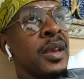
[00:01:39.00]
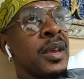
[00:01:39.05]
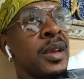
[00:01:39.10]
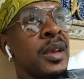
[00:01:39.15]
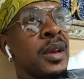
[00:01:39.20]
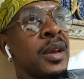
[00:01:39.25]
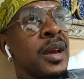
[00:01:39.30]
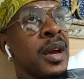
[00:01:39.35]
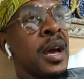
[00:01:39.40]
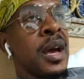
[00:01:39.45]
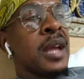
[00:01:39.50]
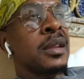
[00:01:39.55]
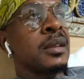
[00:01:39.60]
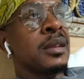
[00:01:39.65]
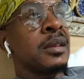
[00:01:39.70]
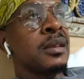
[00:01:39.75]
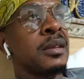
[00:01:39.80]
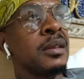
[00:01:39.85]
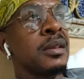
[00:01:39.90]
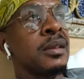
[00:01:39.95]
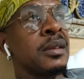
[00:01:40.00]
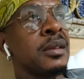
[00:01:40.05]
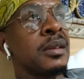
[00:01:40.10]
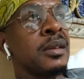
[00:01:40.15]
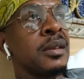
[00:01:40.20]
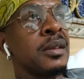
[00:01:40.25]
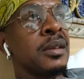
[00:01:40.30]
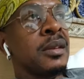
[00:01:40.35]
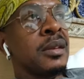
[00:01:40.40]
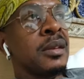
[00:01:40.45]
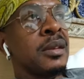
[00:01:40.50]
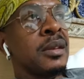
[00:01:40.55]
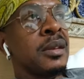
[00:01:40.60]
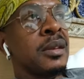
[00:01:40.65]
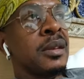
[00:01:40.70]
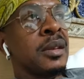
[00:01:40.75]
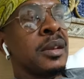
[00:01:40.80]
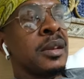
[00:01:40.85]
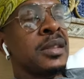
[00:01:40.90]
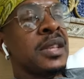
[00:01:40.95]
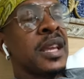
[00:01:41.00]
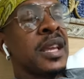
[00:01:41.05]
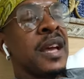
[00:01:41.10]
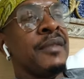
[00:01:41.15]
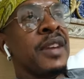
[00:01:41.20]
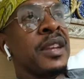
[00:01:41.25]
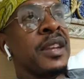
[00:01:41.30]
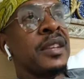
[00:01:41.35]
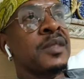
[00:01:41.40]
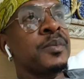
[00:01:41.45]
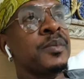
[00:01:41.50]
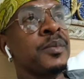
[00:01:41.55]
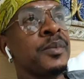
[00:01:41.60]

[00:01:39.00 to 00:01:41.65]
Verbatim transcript: And you say you have an ex.